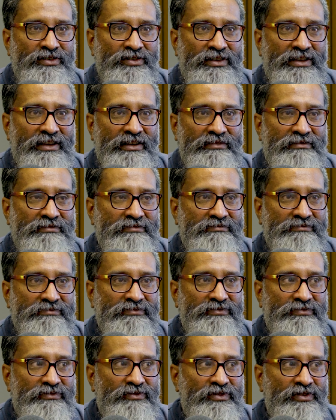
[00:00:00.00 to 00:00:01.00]
can
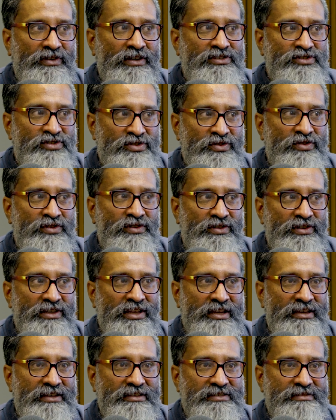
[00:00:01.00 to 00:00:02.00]
store,
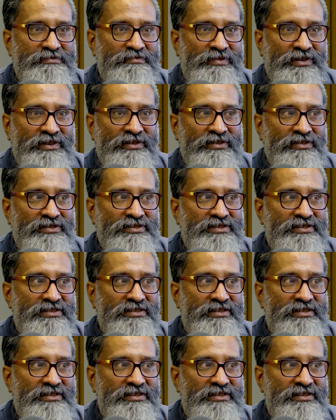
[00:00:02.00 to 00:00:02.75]
yes, because...